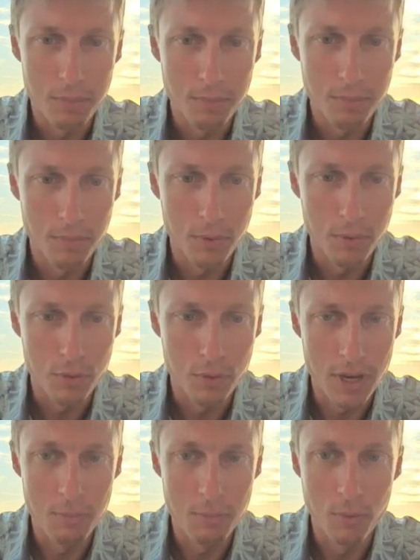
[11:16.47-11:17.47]
create
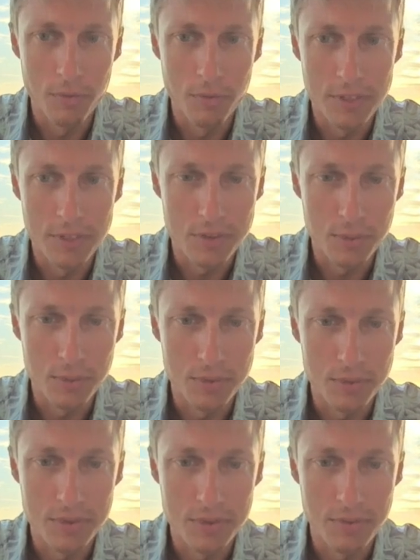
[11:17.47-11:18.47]
more of these tools
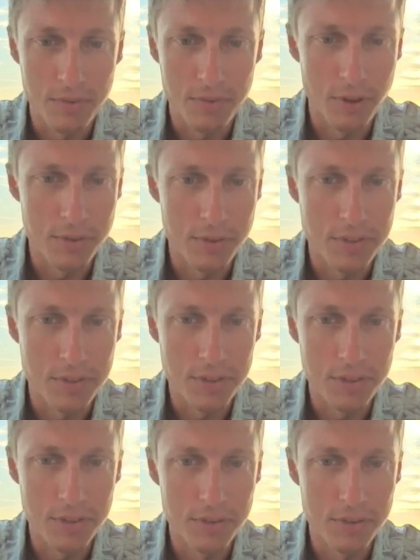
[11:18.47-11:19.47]
for others to
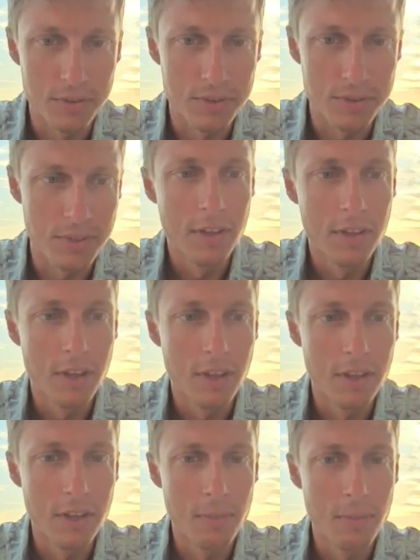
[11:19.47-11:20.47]
use.
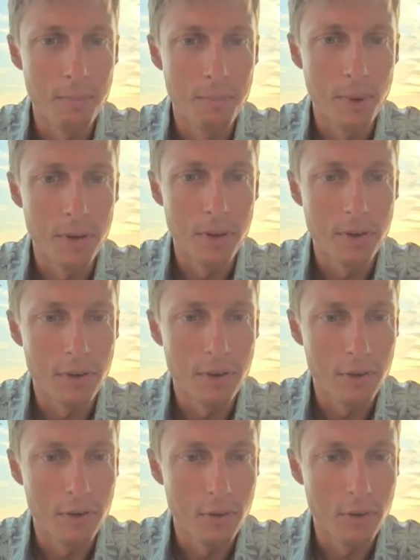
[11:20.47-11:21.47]
But
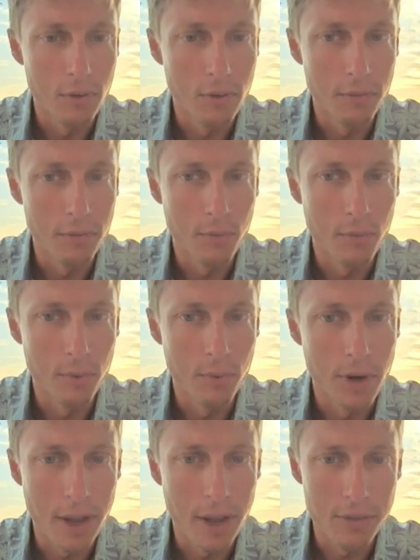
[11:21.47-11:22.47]
for how
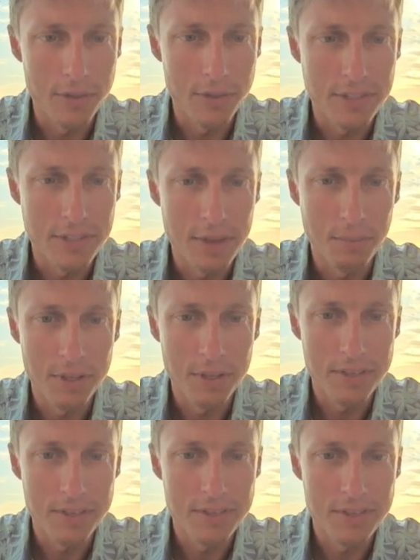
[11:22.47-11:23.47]
the
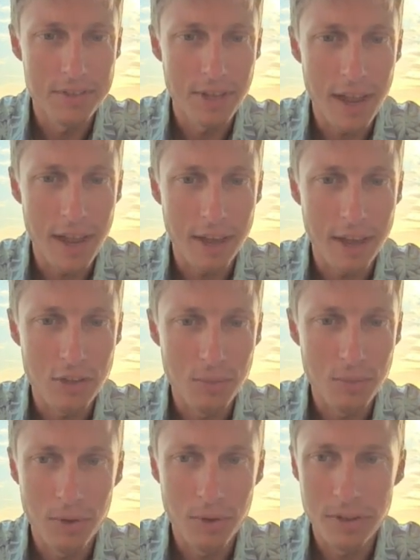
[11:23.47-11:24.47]
templates action
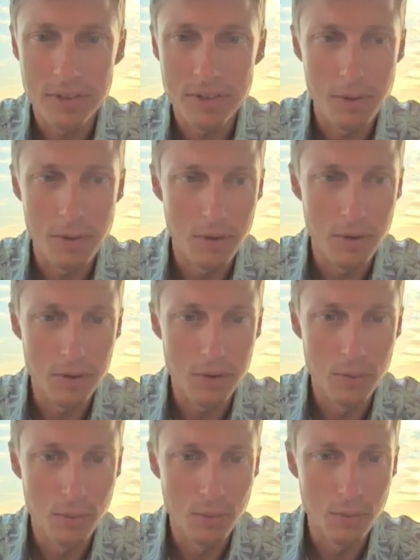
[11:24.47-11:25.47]
works, you would